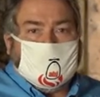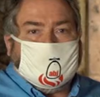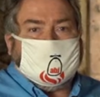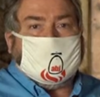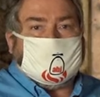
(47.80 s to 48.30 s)

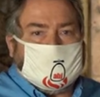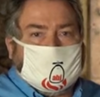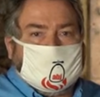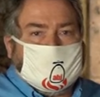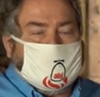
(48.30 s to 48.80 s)
off at the
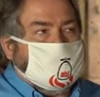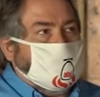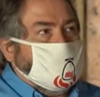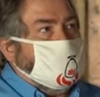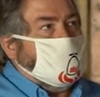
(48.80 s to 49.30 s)
same time,
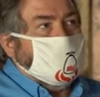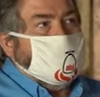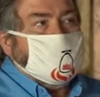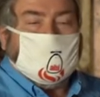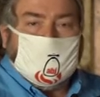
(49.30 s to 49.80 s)

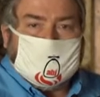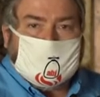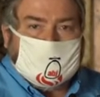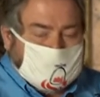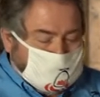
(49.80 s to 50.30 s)
only the ones
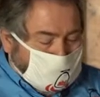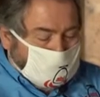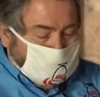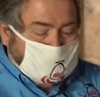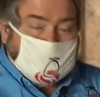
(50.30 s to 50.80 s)
that are
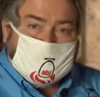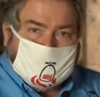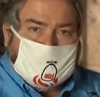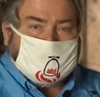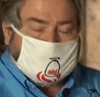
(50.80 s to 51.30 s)
exposed to that